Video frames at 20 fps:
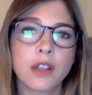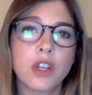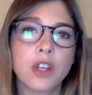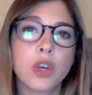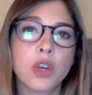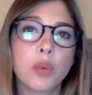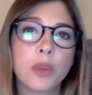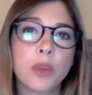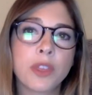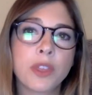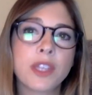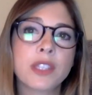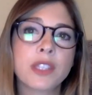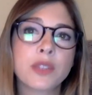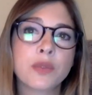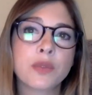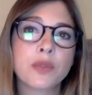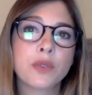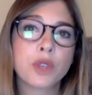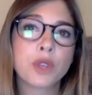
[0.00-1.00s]
With
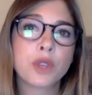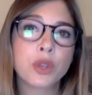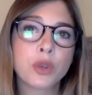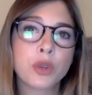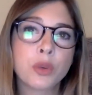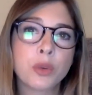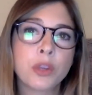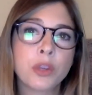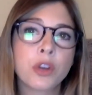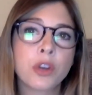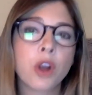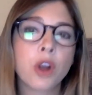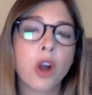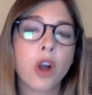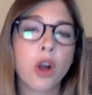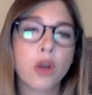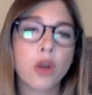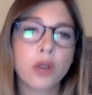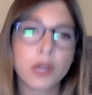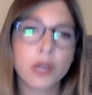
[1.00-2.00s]
this view, we are
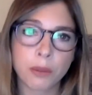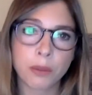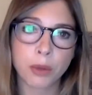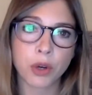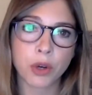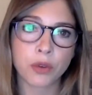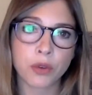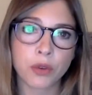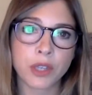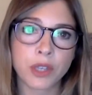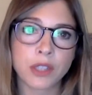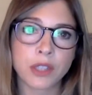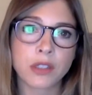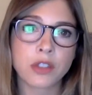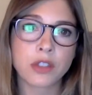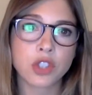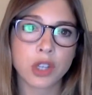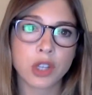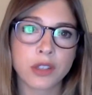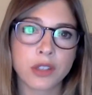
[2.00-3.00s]
already perfect
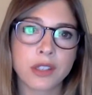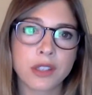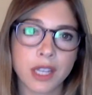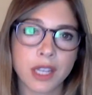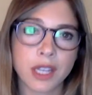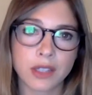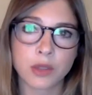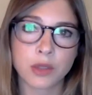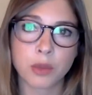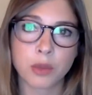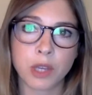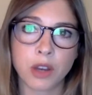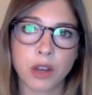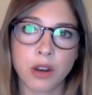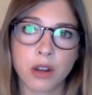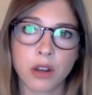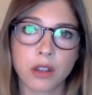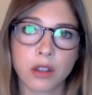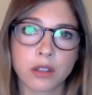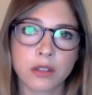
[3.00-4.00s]
just as we
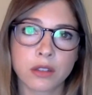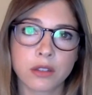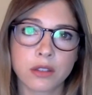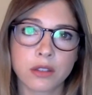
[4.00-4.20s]
are.